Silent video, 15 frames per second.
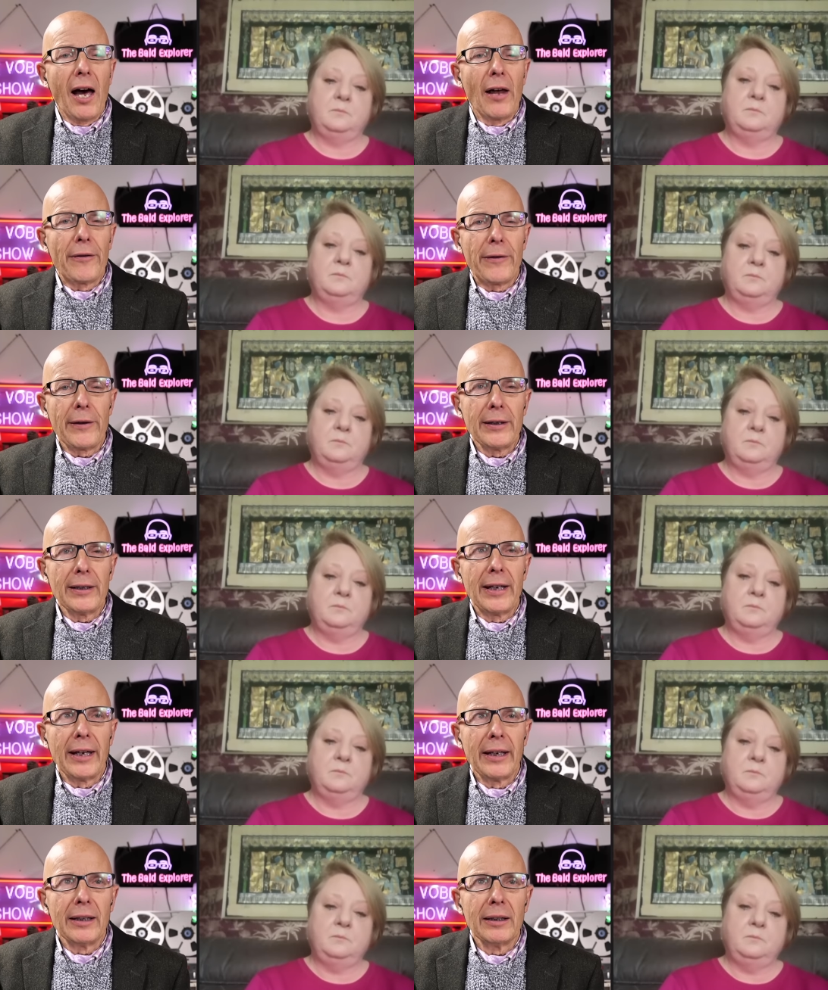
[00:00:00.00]
Speaker 1: are
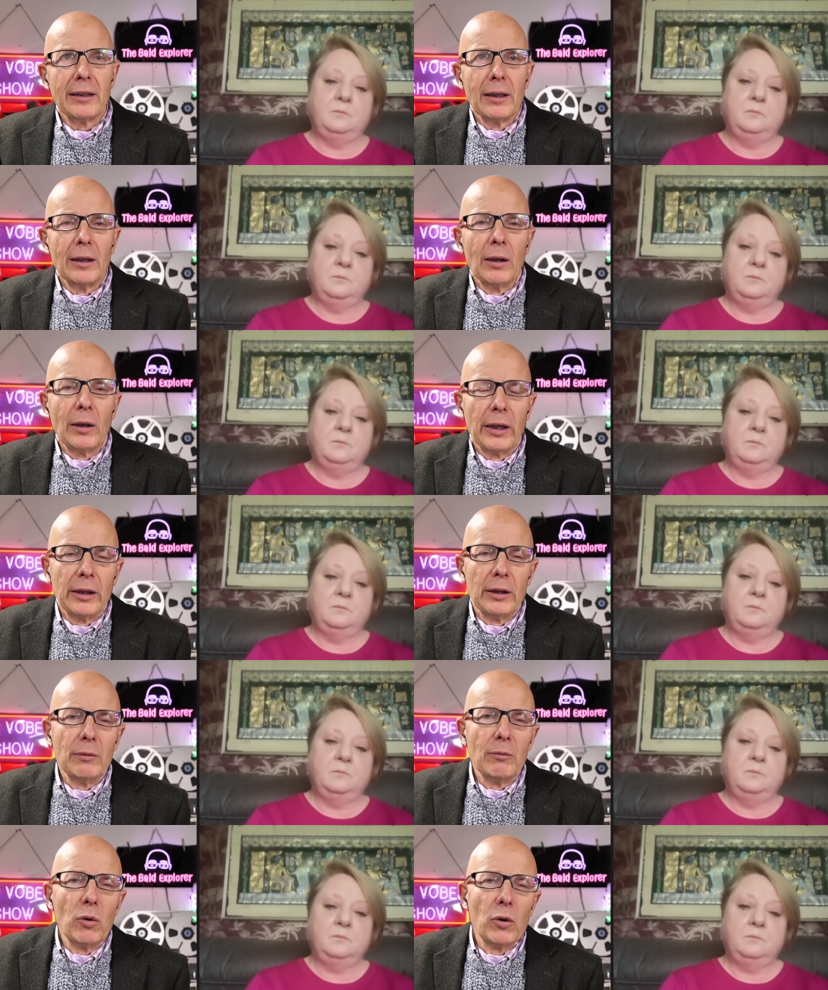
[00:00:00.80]
thinking
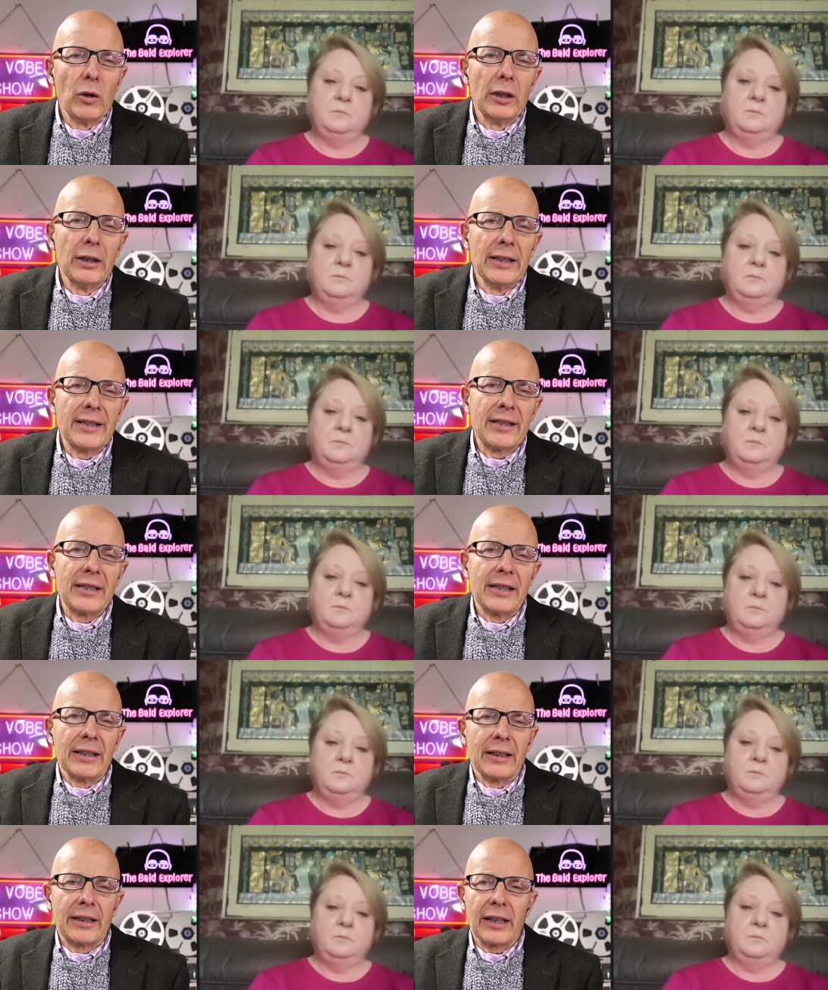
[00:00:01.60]
in a more
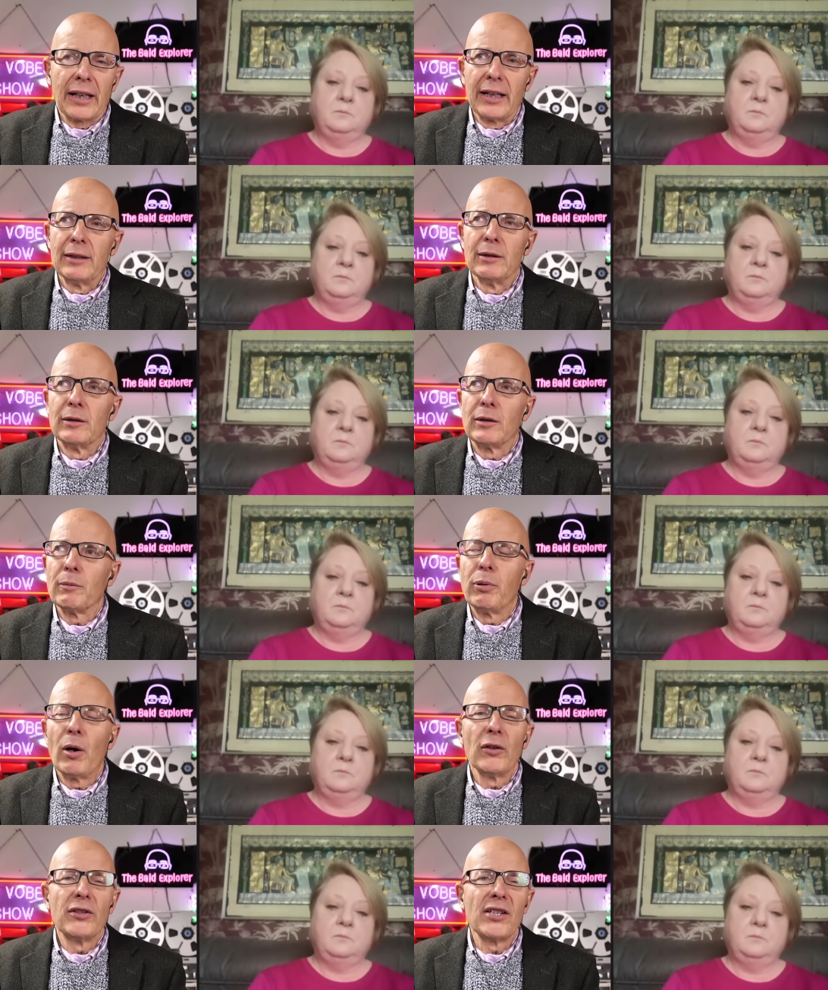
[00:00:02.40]
holistic and
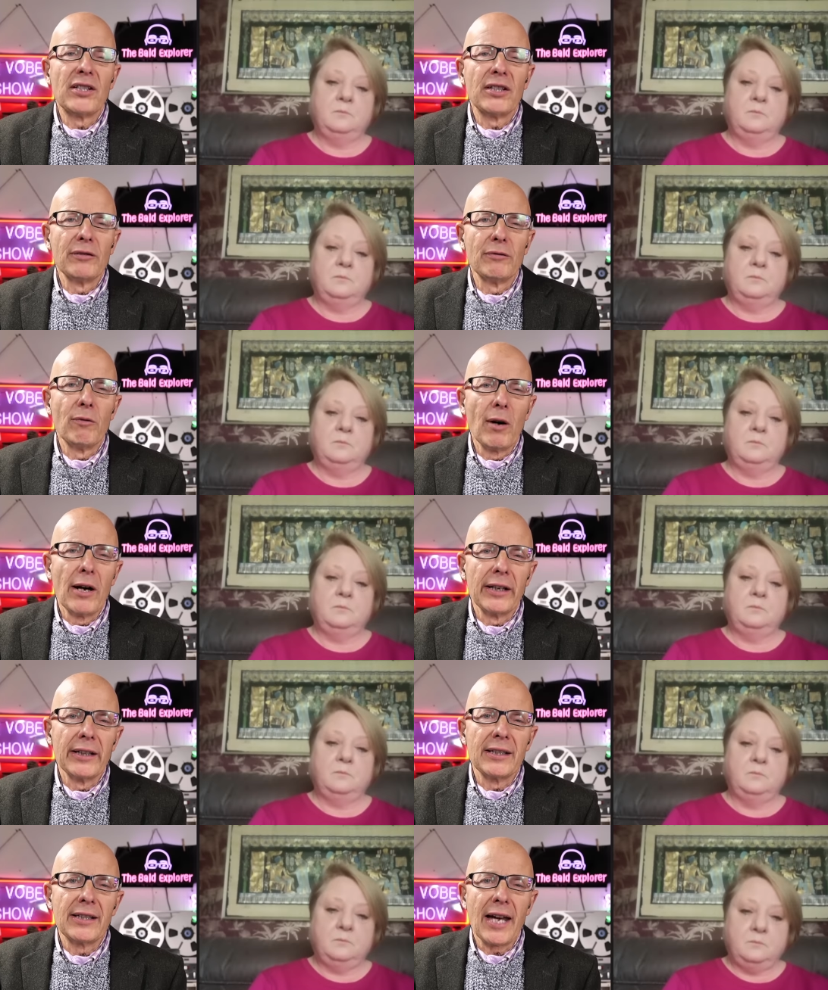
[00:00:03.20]
positive
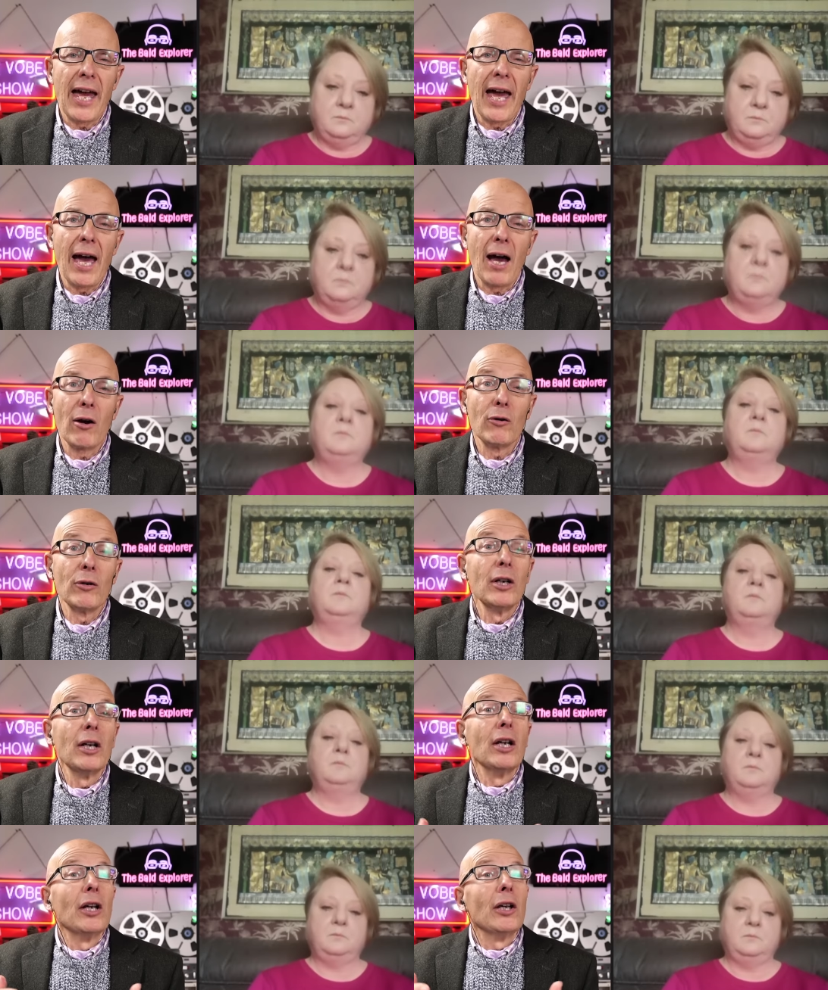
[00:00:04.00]
way to
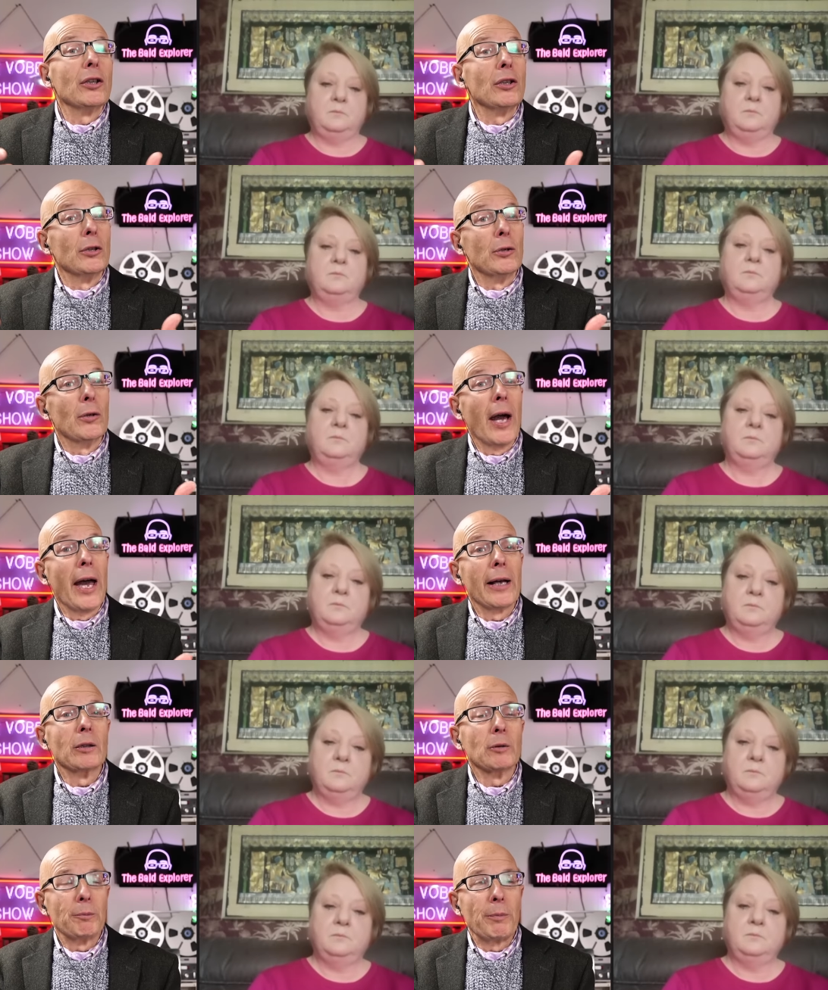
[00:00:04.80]
how you
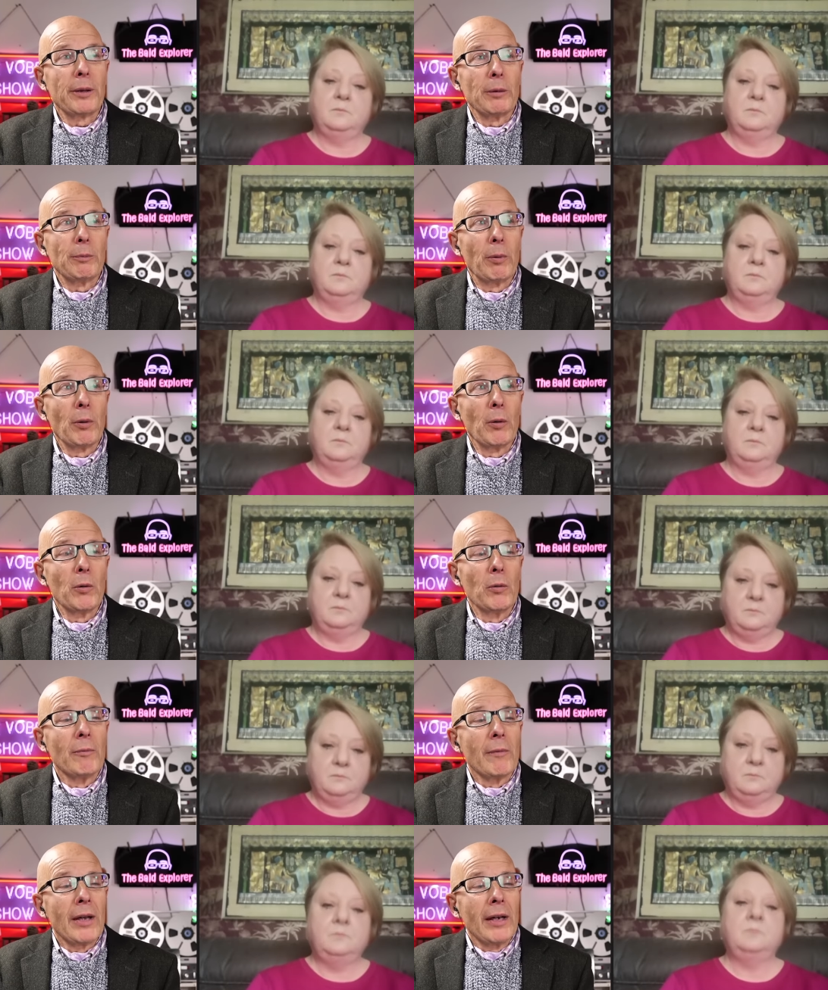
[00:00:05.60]
help
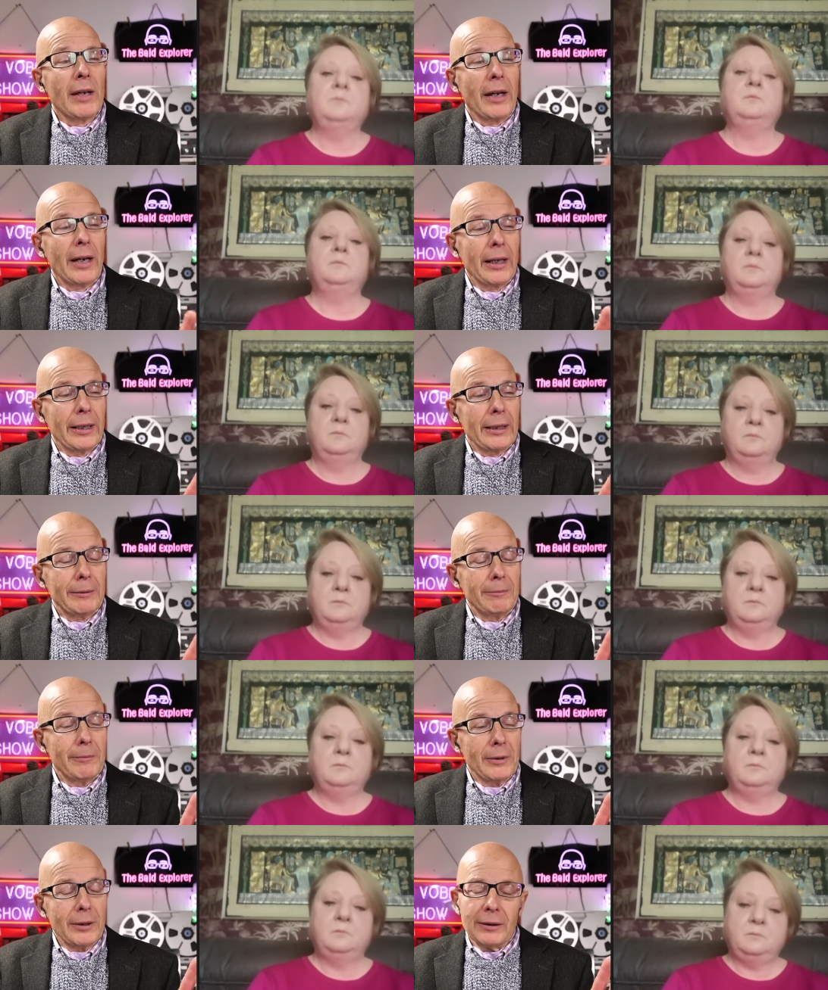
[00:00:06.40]
people
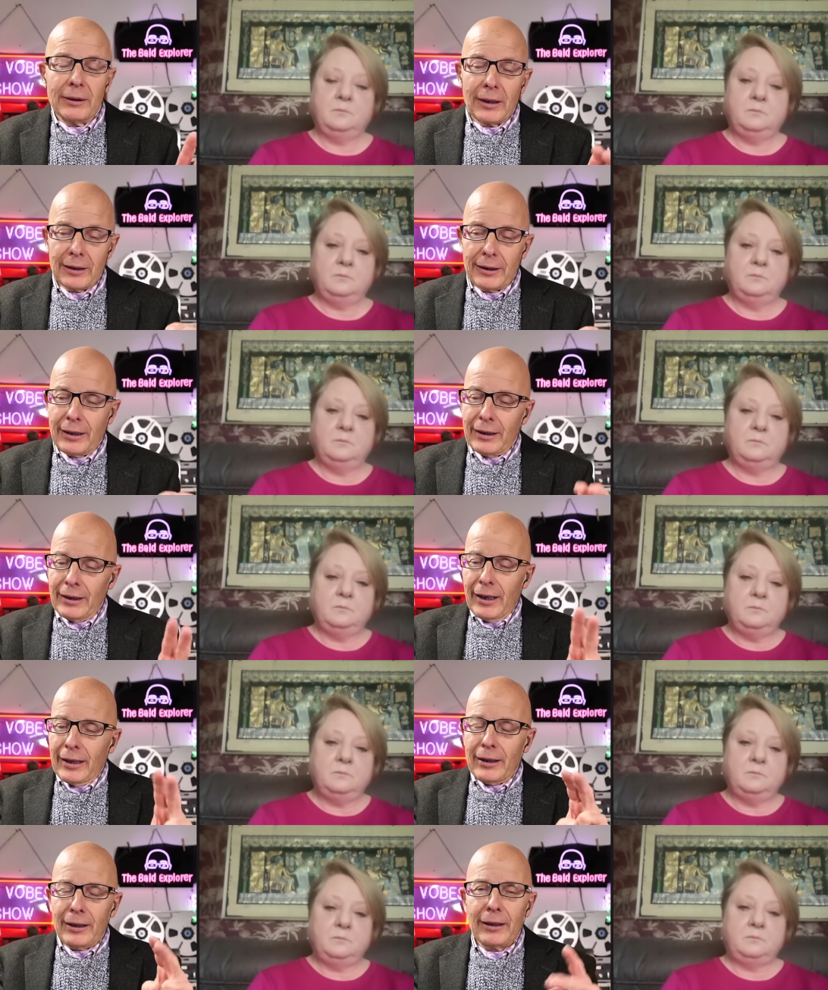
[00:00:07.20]
um,
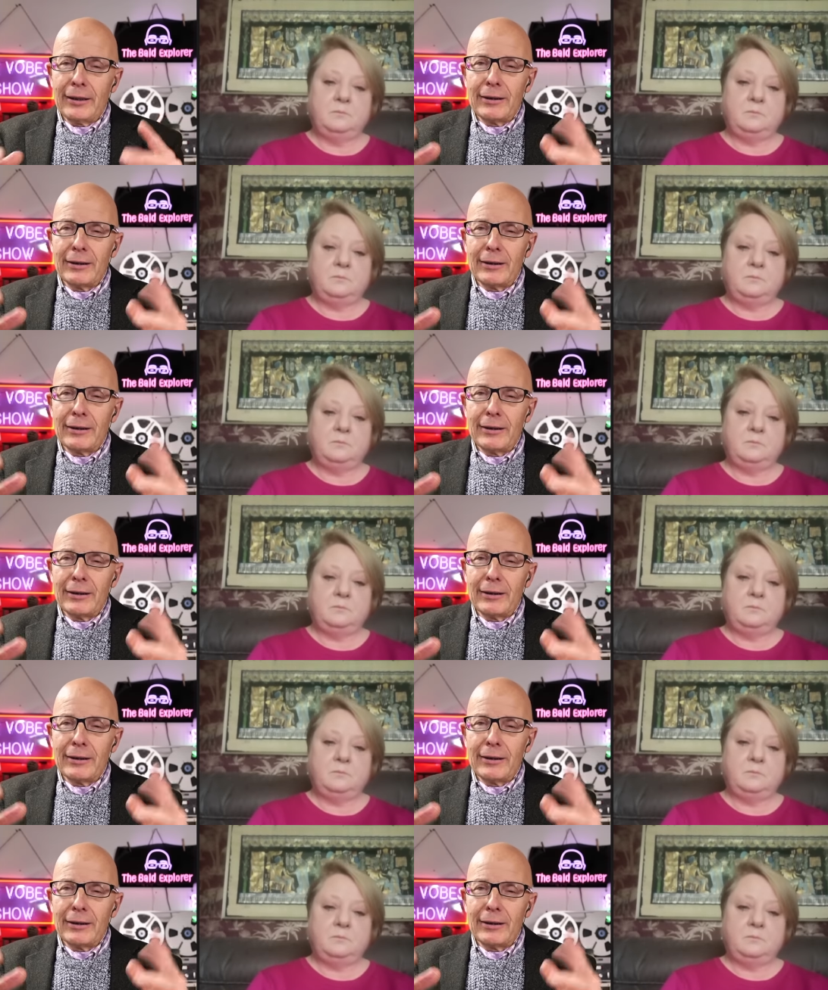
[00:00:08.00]
and,